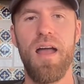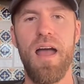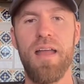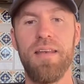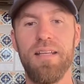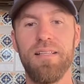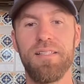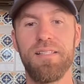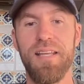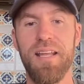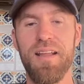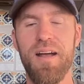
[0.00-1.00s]
and
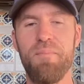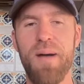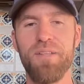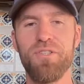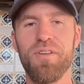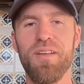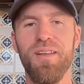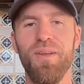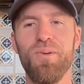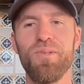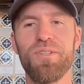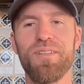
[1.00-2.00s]
sit. Imagine
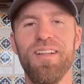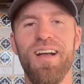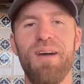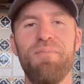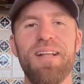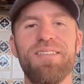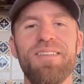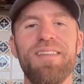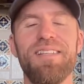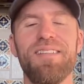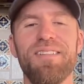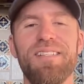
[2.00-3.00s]
illusion. Imagine
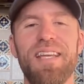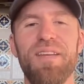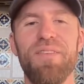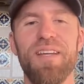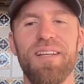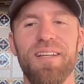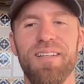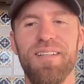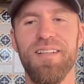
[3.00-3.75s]
this on TV.